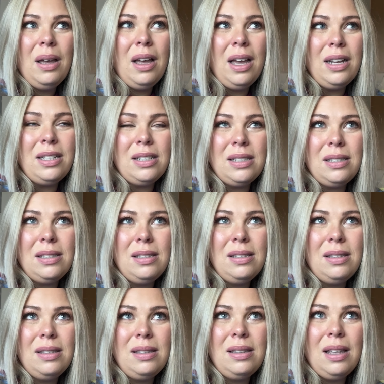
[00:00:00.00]
I just
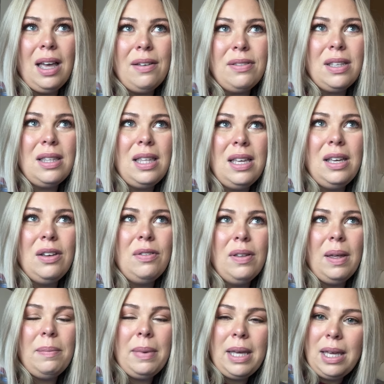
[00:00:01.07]
I have to think of
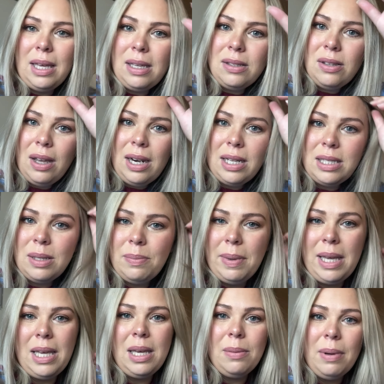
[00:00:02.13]
like being excited to
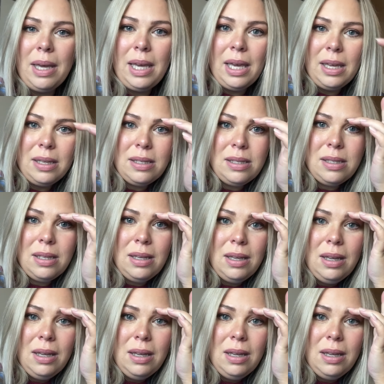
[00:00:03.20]
meet him, I guess.